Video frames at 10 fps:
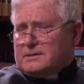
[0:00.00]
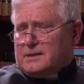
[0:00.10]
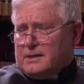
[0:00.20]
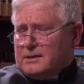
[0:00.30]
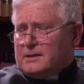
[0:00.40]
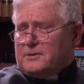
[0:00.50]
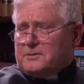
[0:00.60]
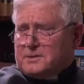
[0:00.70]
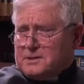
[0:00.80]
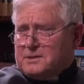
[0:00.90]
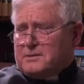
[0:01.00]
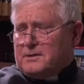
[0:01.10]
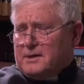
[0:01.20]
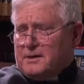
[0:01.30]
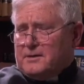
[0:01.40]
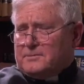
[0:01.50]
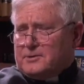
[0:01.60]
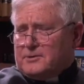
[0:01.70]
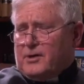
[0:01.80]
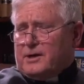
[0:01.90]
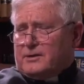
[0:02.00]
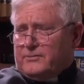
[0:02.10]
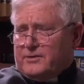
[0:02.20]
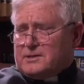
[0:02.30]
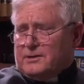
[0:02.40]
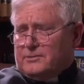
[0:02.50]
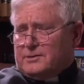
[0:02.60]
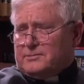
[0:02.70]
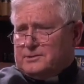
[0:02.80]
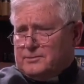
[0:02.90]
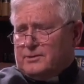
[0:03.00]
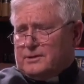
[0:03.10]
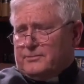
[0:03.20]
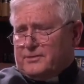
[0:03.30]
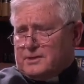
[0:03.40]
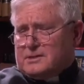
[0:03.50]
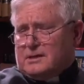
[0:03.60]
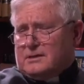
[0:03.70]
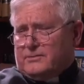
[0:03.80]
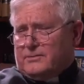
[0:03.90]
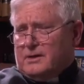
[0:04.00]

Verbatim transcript: Satan used to try to convince our Lord to adore him for the sake